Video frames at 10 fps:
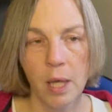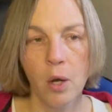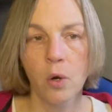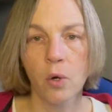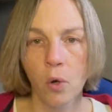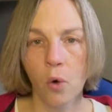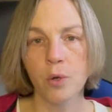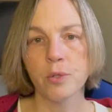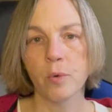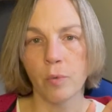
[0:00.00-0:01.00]
Her
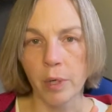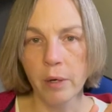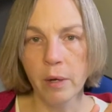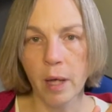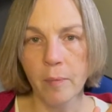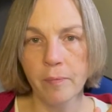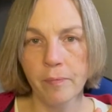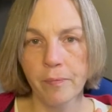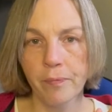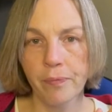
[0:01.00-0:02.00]
horse reared up.
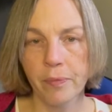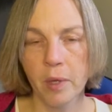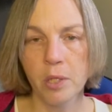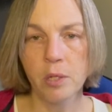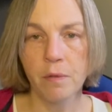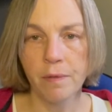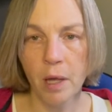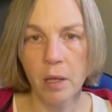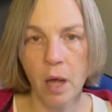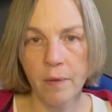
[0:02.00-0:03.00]
She
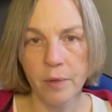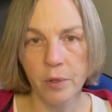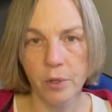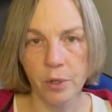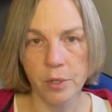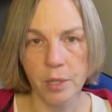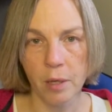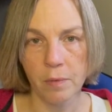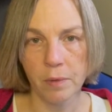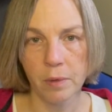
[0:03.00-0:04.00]
fell off and hurt
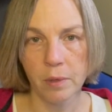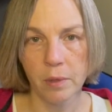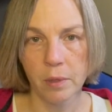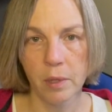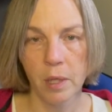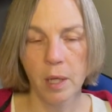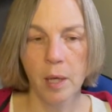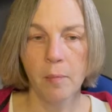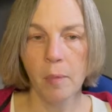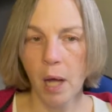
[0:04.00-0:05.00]
herself.
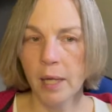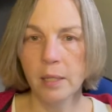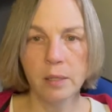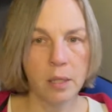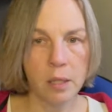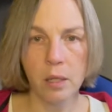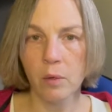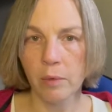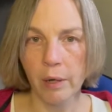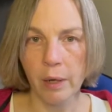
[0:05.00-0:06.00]
Mine did a
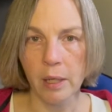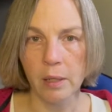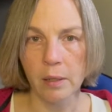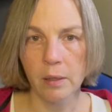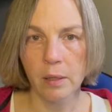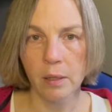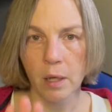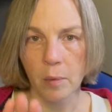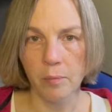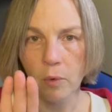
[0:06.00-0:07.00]
little rearing
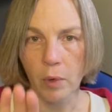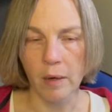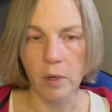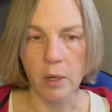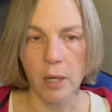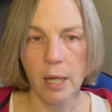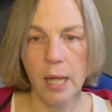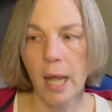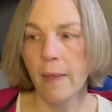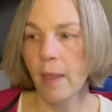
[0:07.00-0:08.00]
up or whatever.
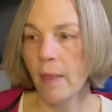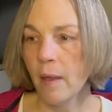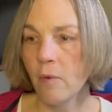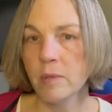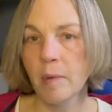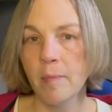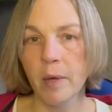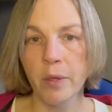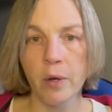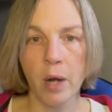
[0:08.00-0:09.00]
And then there was my
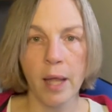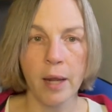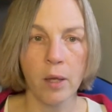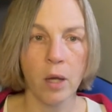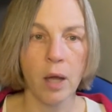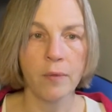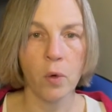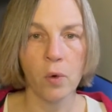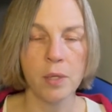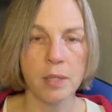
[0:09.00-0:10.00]
mother, and I got off the horse,